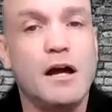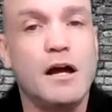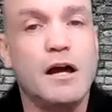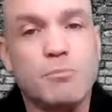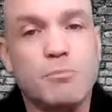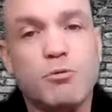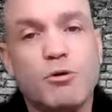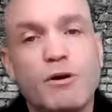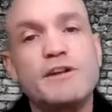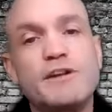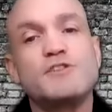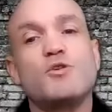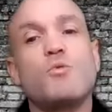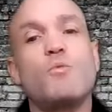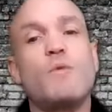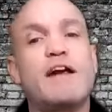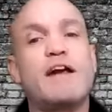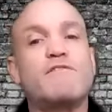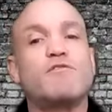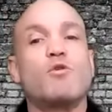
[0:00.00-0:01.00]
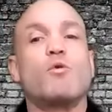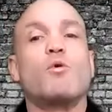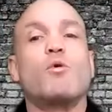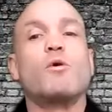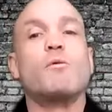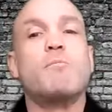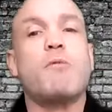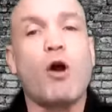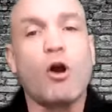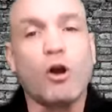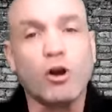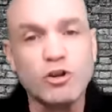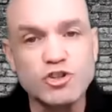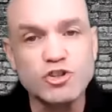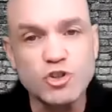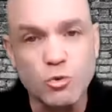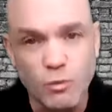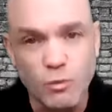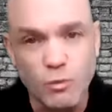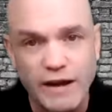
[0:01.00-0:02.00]
An appraisal waiver or
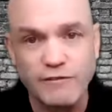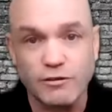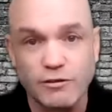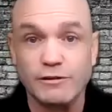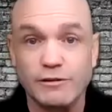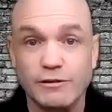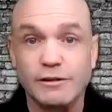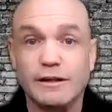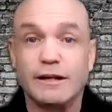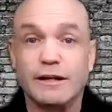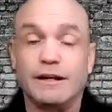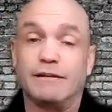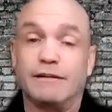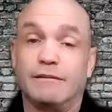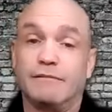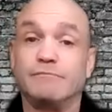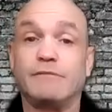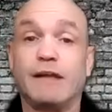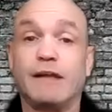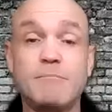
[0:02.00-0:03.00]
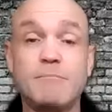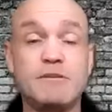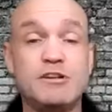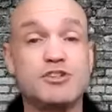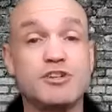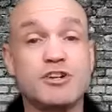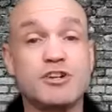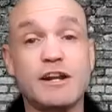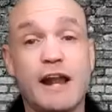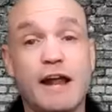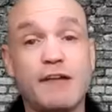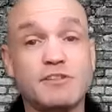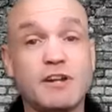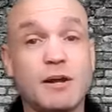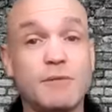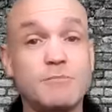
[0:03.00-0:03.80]
partial waiver. That means you're going to have